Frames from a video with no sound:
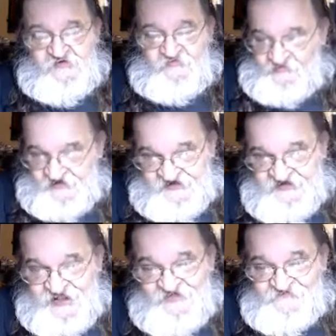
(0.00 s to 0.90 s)

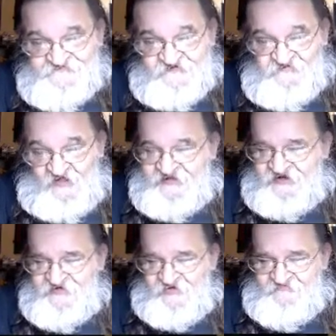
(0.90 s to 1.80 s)
green algae like
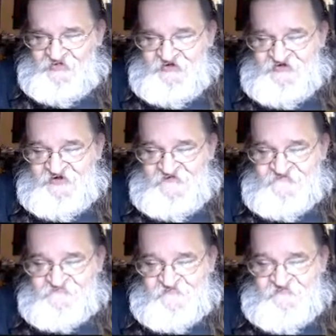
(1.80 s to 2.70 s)
it normally
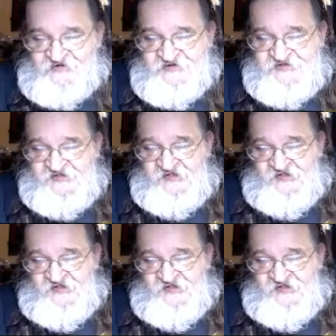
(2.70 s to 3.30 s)
does for me.